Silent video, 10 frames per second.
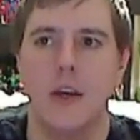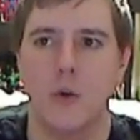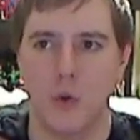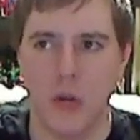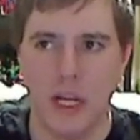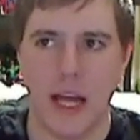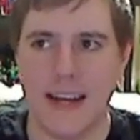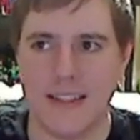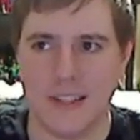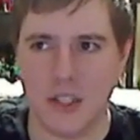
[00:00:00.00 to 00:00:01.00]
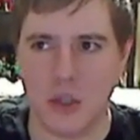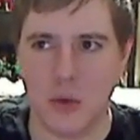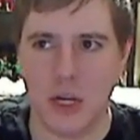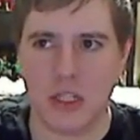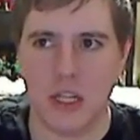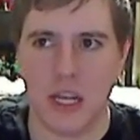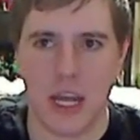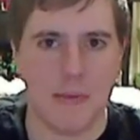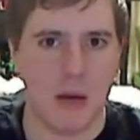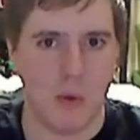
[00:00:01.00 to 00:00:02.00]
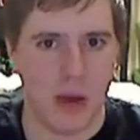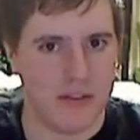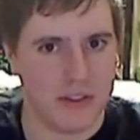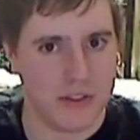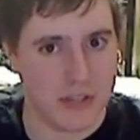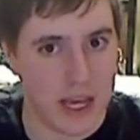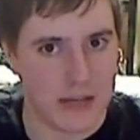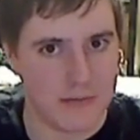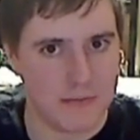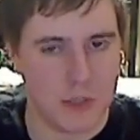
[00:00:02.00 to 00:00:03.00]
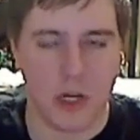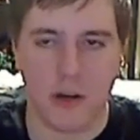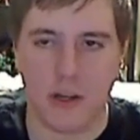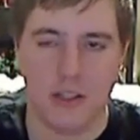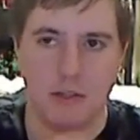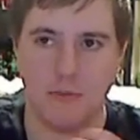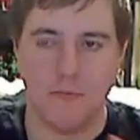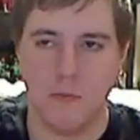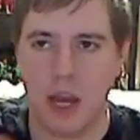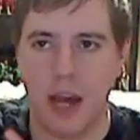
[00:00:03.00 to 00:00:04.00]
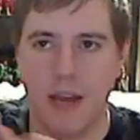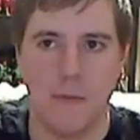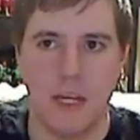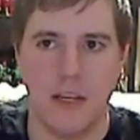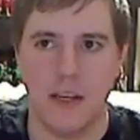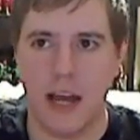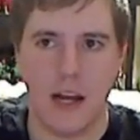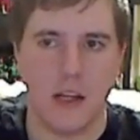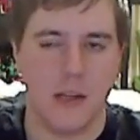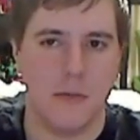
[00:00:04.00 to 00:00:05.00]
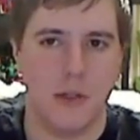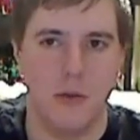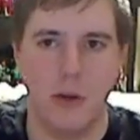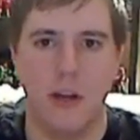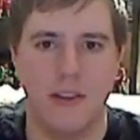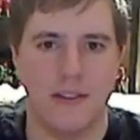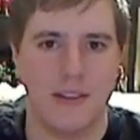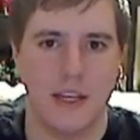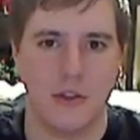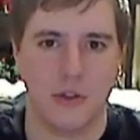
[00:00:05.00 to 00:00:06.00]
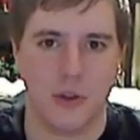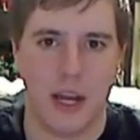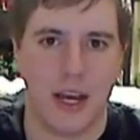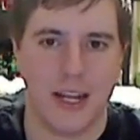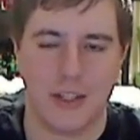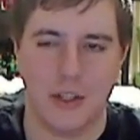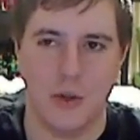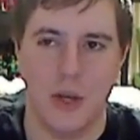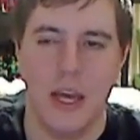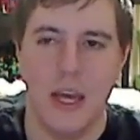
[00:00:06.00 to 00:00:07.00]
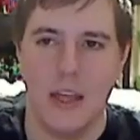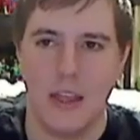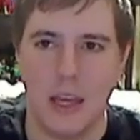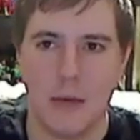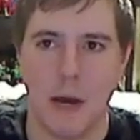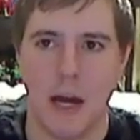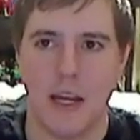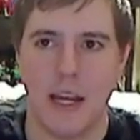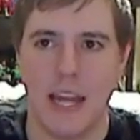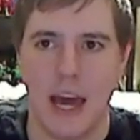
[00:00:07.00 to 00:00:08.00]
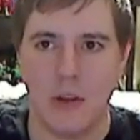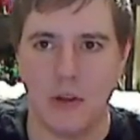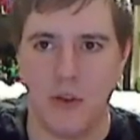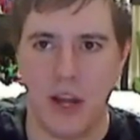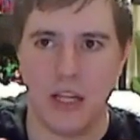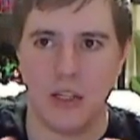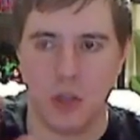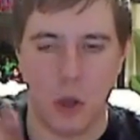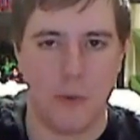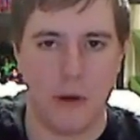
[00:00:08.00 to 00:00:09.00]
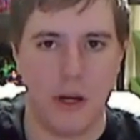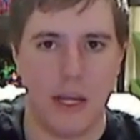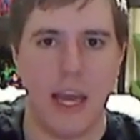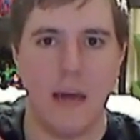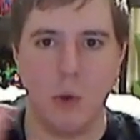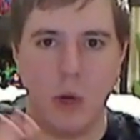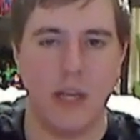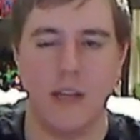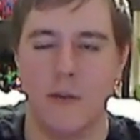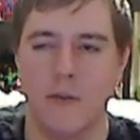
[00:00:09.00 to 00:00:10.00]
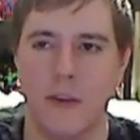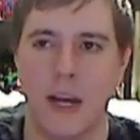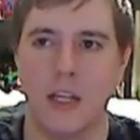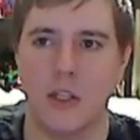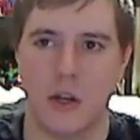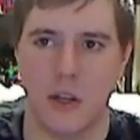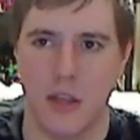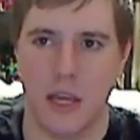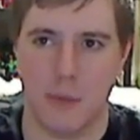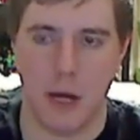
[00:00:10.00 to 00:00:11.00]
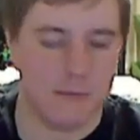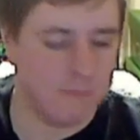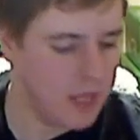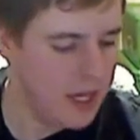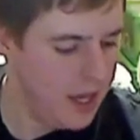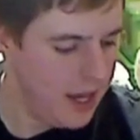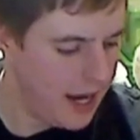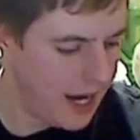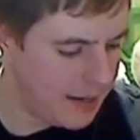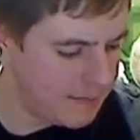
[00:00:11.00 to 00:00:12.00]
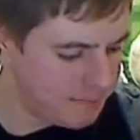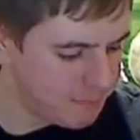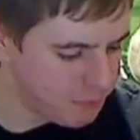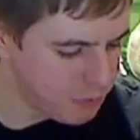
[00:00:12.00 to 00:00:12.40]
realizing the situation that, hey, my wife is dead, you know, because he's kind of been in denial and been doing all these things and trying not to think about it. And now there's finally a slow period again where he can finally start to think about it. Um,